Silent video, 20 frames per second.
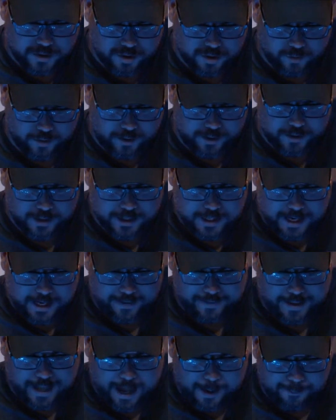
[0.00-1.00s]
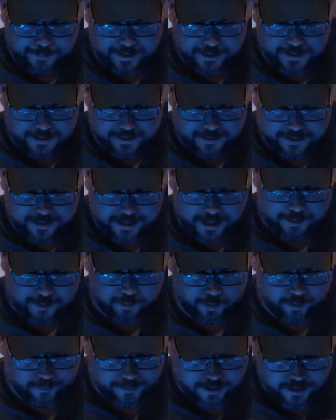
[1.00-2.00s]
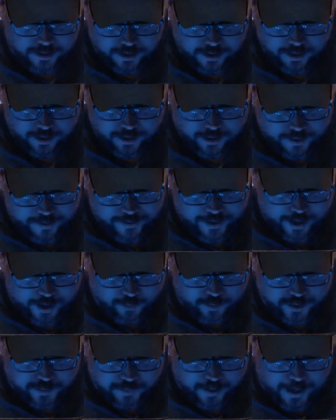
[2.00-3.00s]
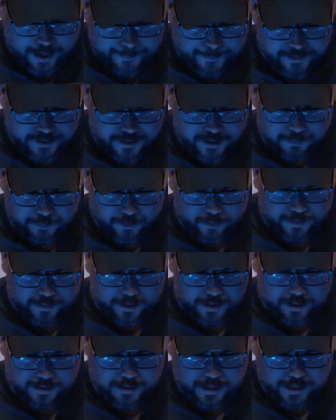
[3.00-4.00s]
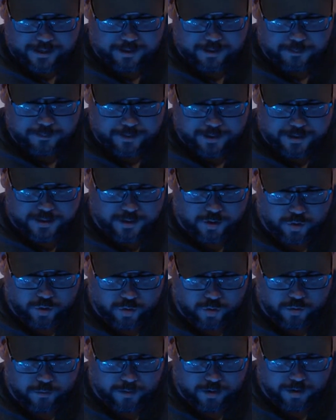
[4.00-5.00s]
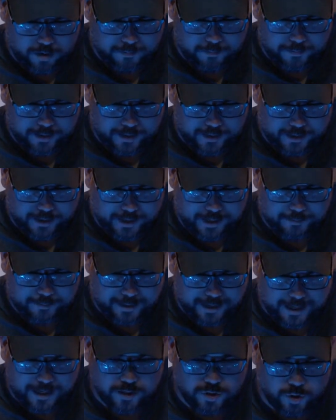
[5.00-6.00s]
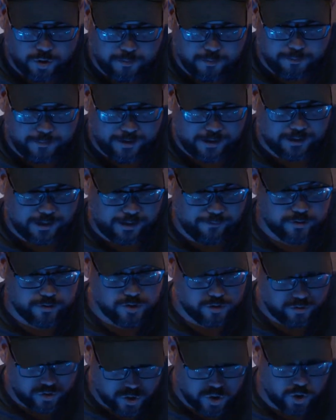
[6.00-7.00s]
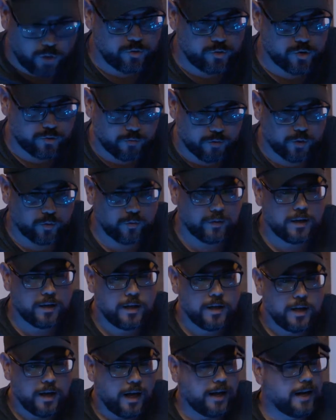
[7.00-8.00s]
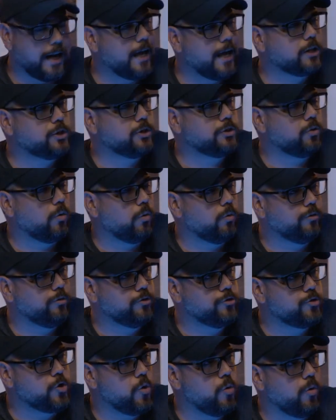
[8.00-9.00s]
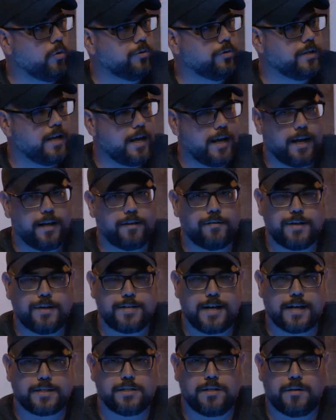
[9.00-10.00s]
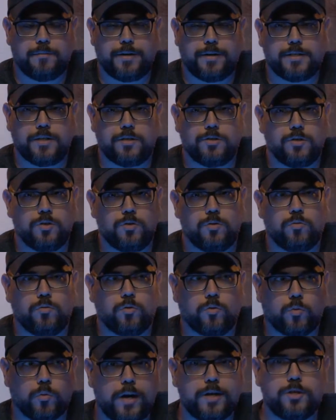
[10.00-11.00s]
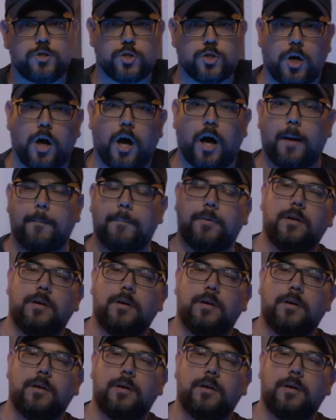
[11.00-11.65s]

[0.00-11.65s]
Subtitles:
to it and the happenings at the table. That was perhaps deeper than intended, but hits home on many levels. So true. And I actually told Joel today, I texted him, I said, dude, great job